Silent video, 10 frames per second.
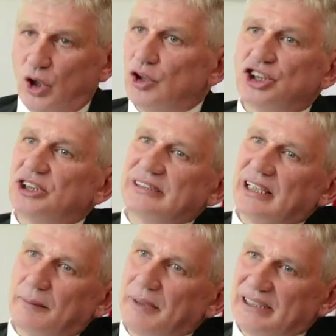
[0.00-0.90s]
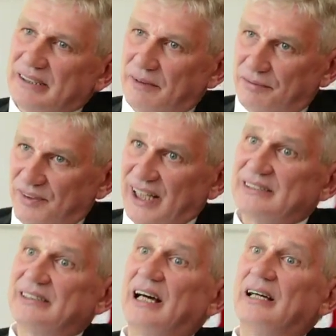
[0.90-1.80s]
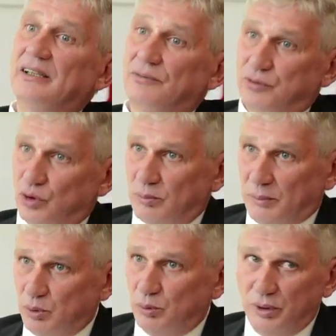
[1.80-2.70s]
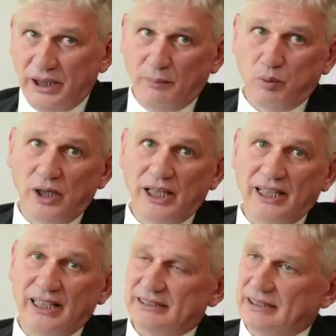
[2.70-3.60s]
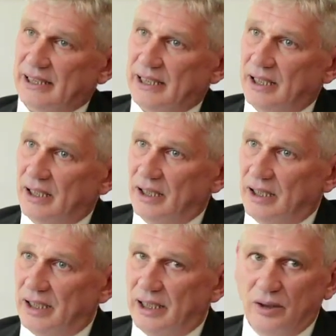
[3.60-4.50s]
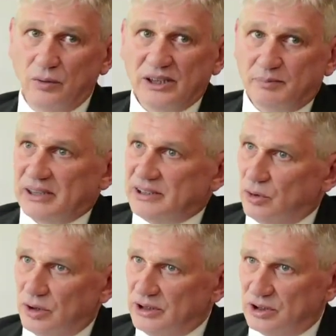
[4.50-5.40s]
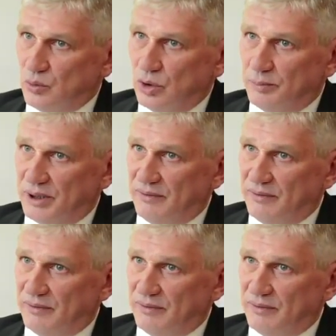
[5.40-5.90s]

more in other places, in other cities, in terms of bilingual schools, but